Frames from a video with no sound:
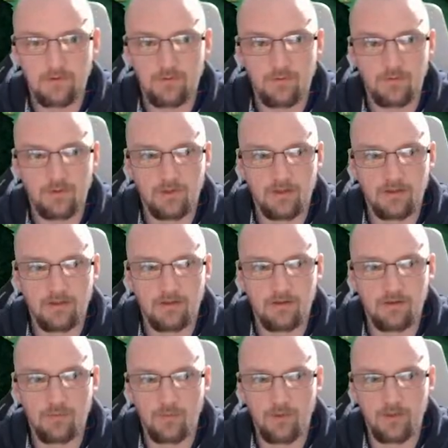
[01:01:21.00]
We'll get
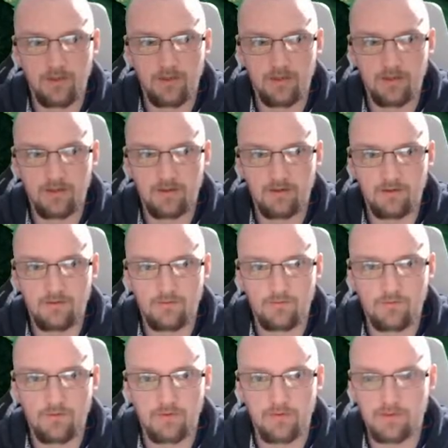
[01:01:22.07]
the weaken out,
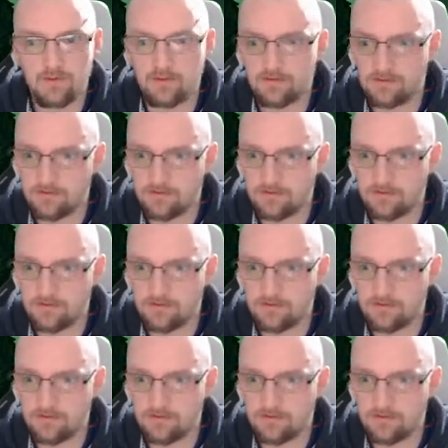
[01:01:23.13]
yes.